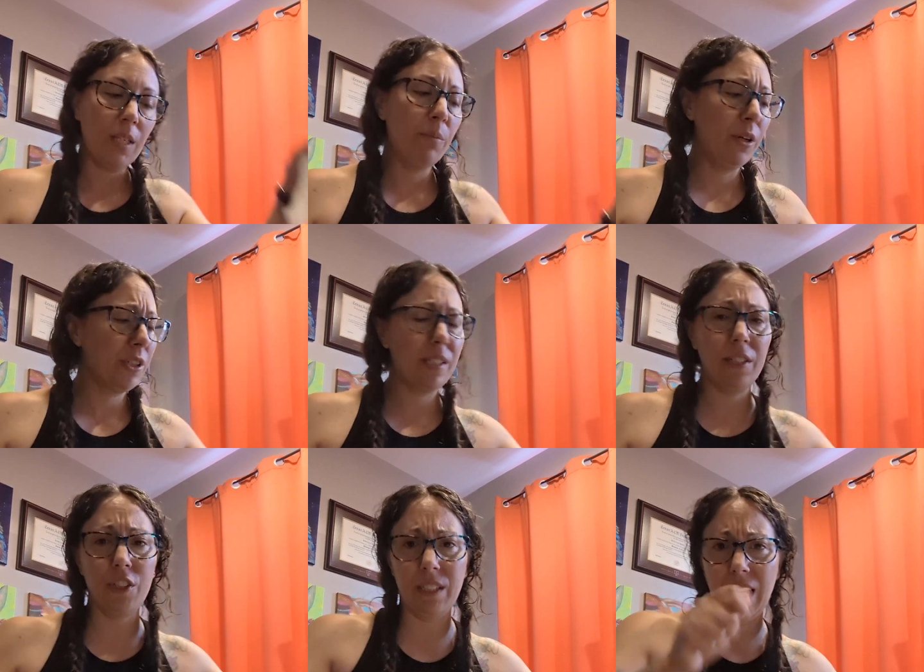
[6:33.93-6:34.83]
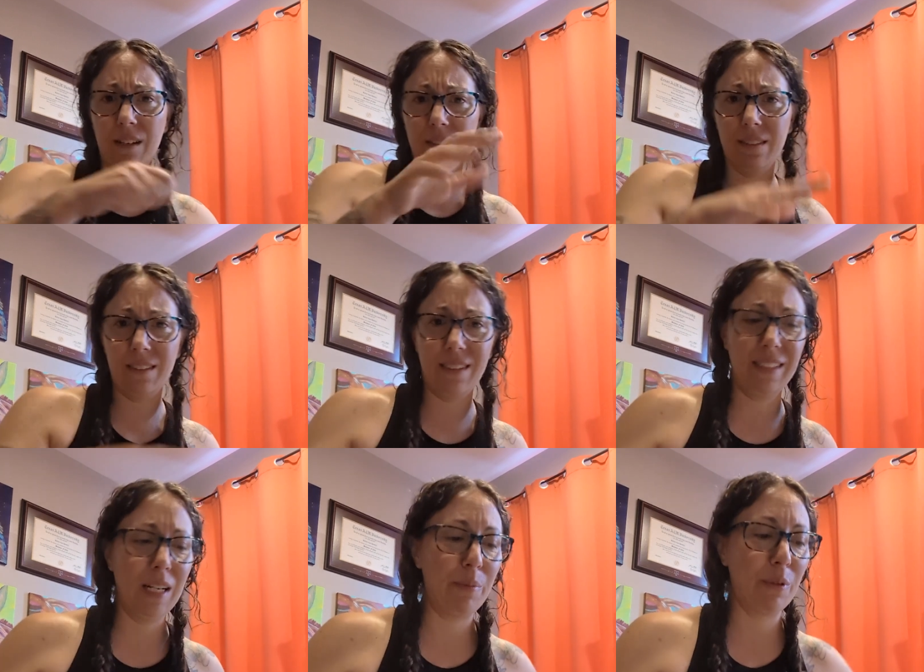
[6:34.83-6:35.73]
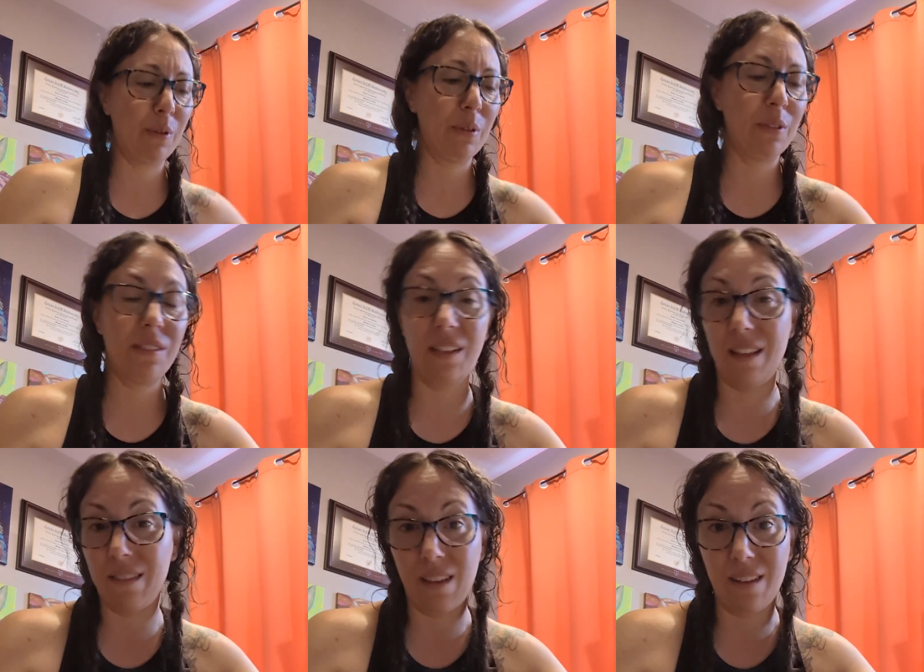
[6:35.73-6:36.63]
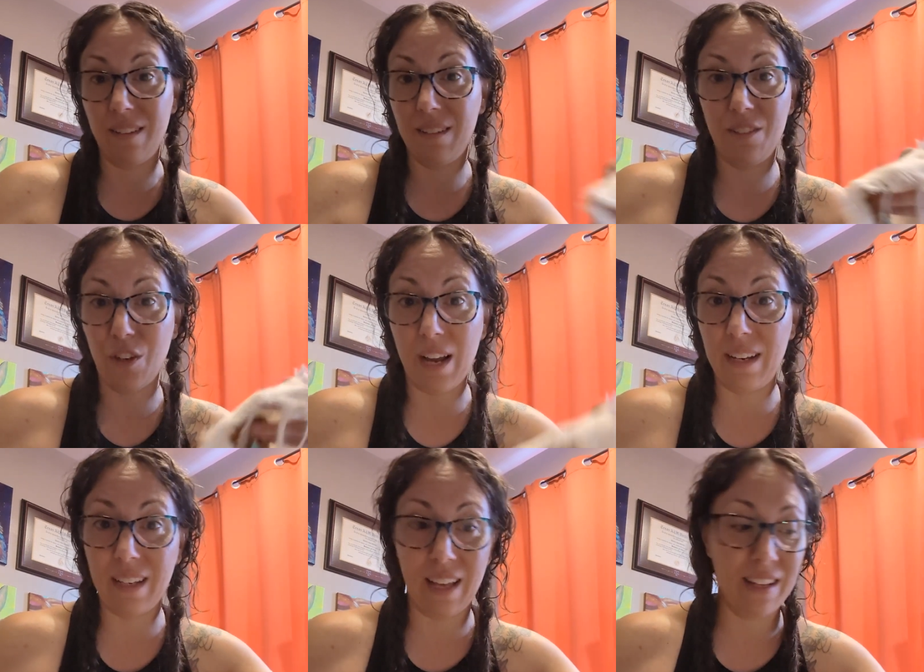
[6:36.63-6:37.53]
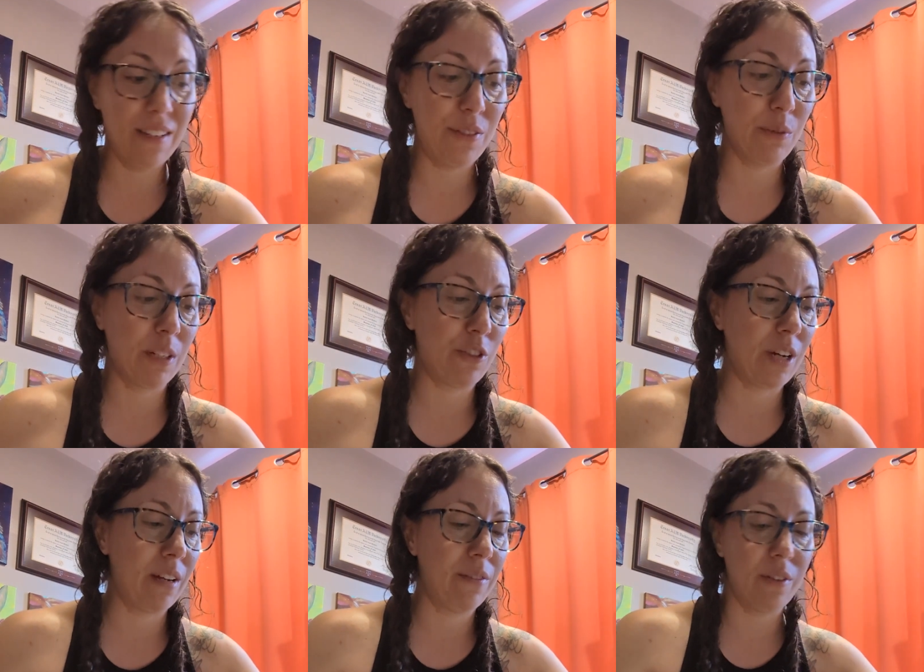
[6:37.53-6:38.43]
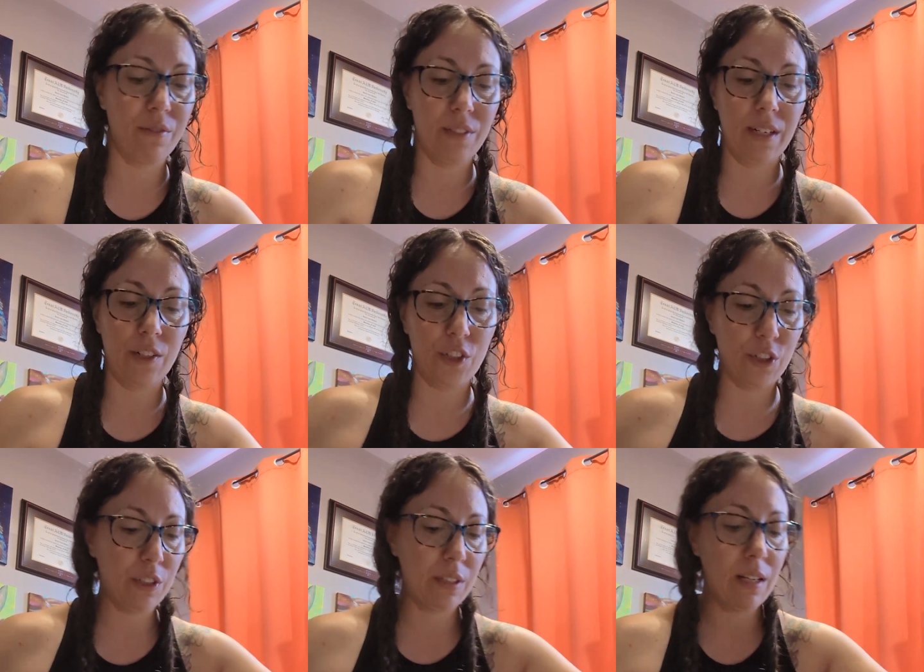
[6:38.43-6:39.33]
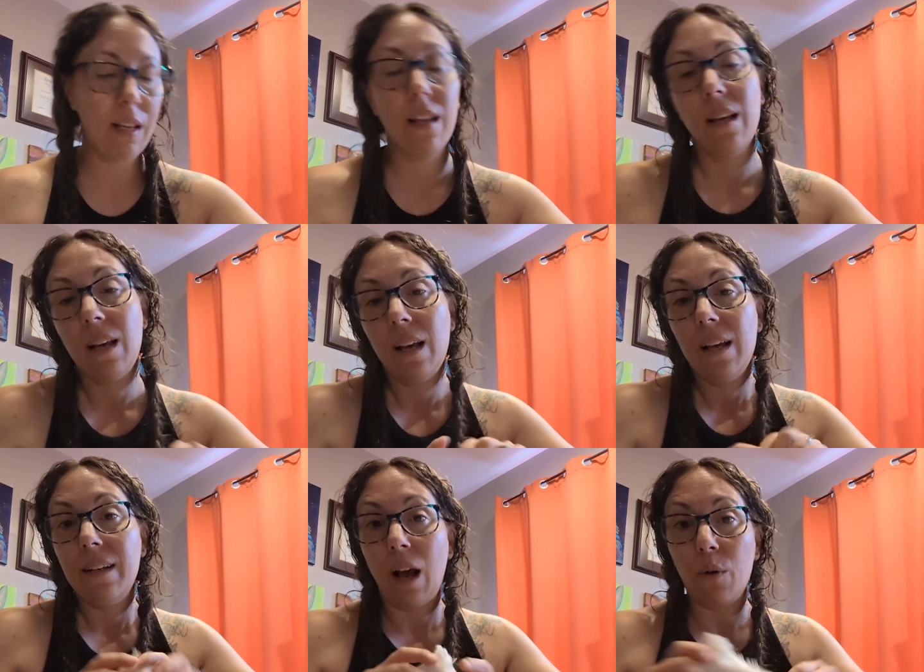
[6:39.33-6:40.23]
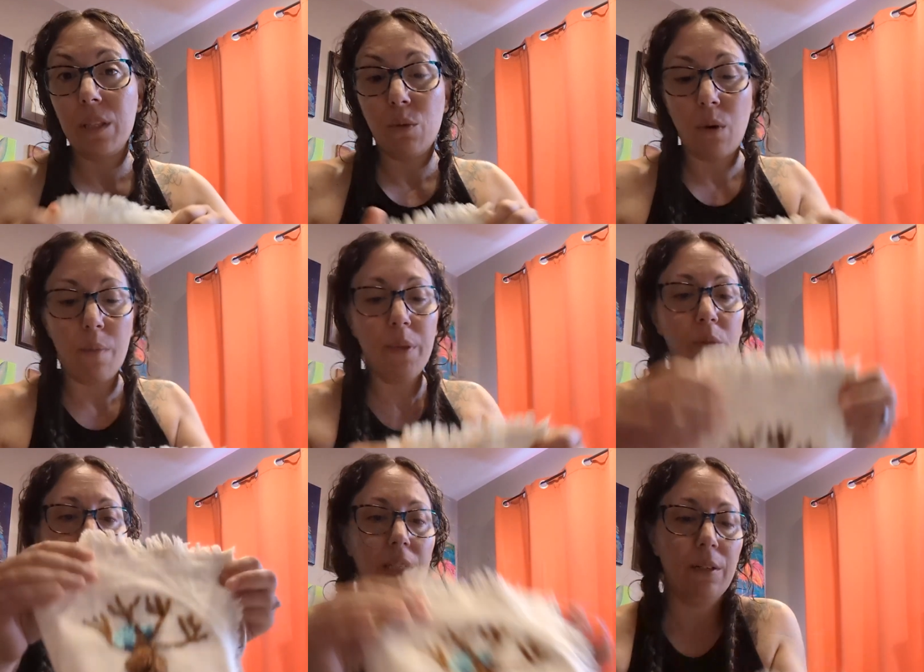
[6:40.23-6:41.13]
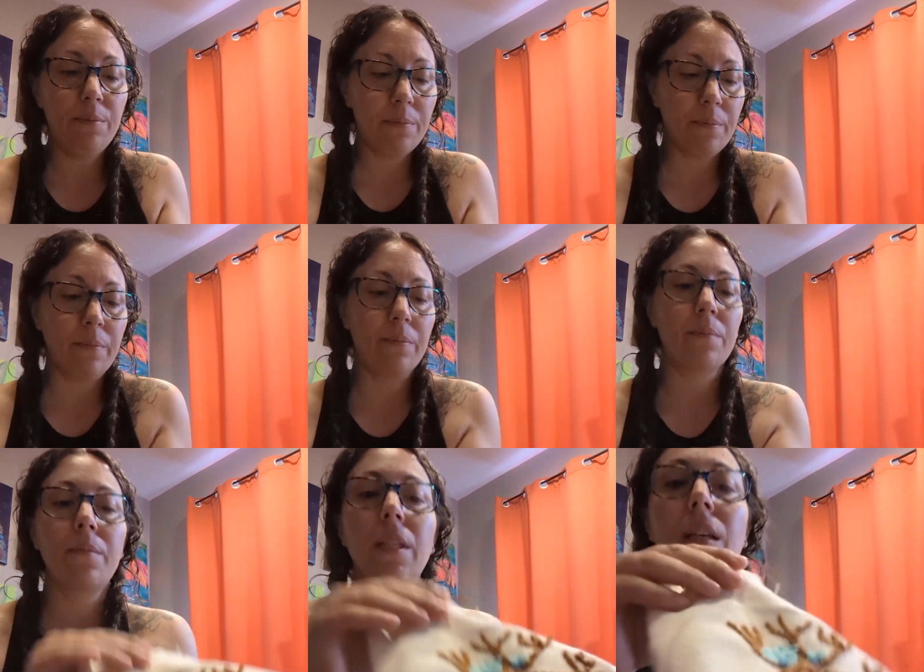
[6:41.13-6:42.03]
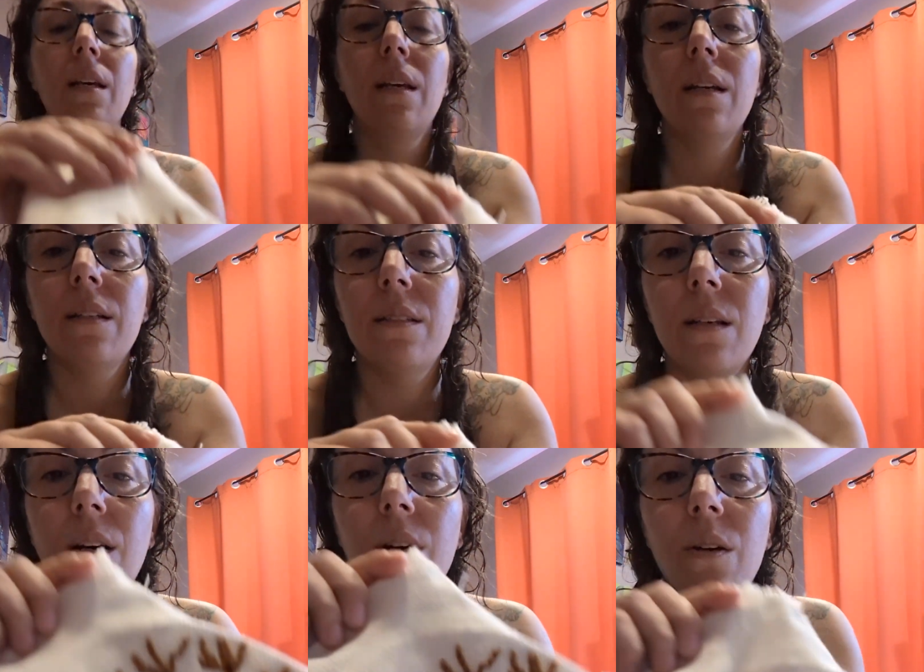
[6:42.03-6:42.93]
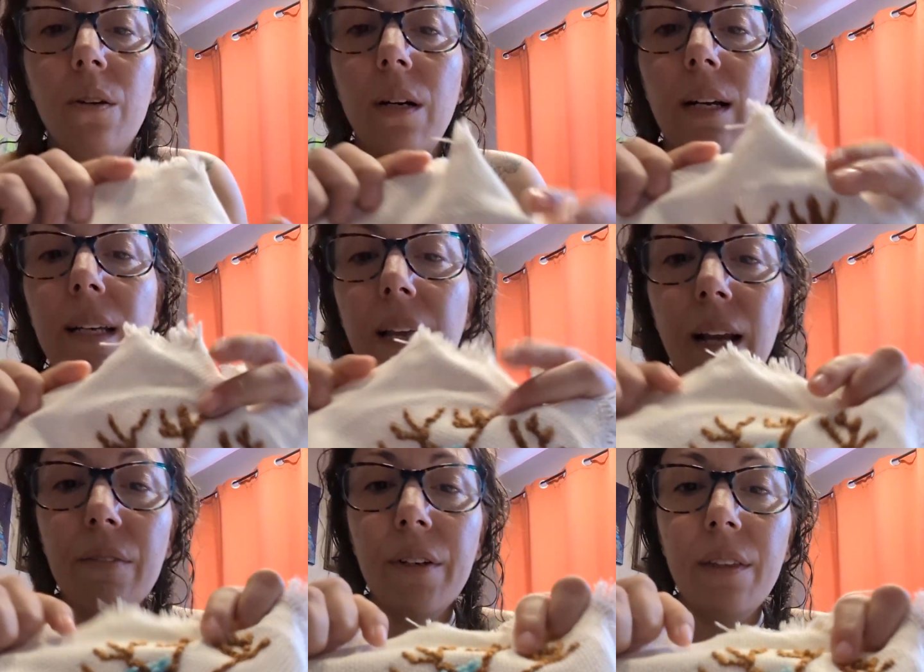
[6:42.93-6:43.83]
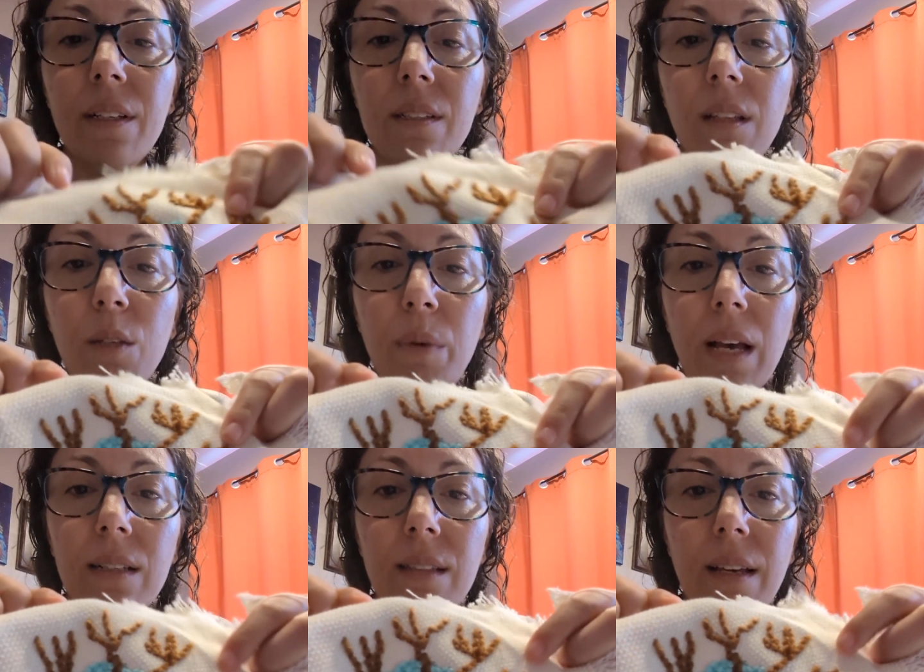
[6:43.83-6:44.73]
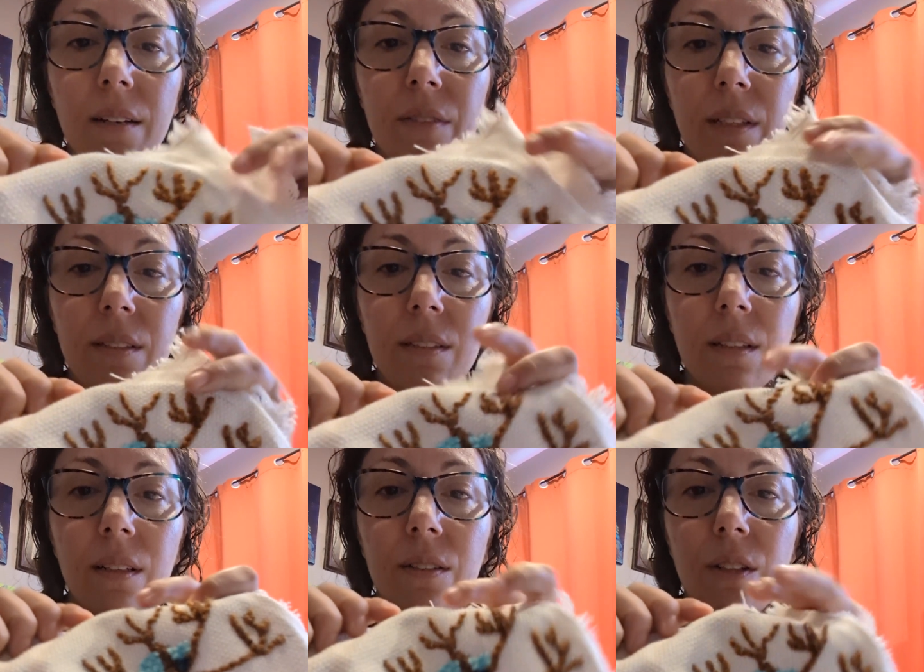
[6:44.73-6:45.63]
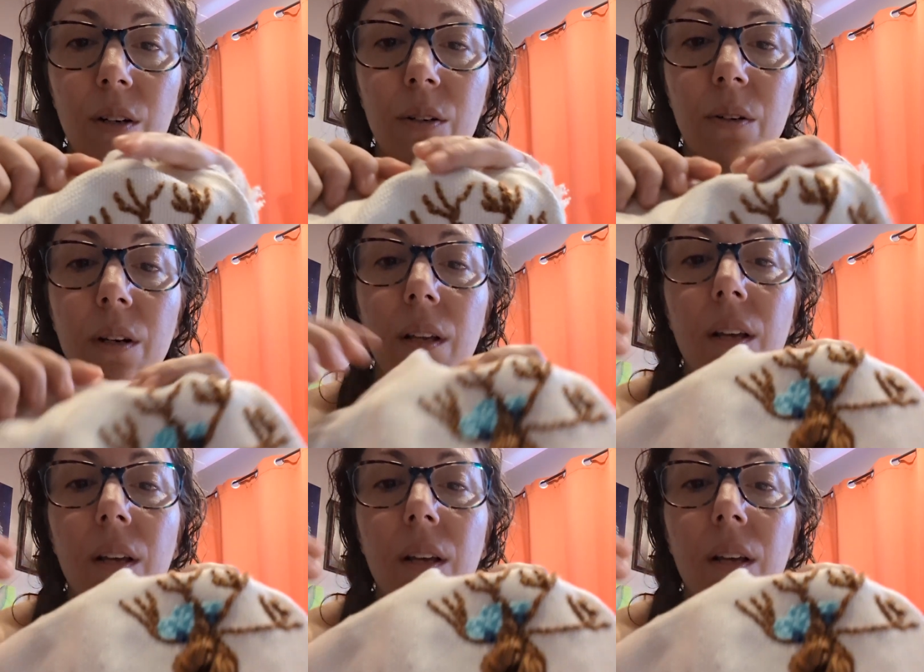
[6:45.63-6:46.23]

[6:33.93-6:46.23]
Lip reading: pull your stitches out, clean up your holes, and then try it again if you want to try a few different textures. Now with the Whomping Willow, so again, everything is on the back side of this. So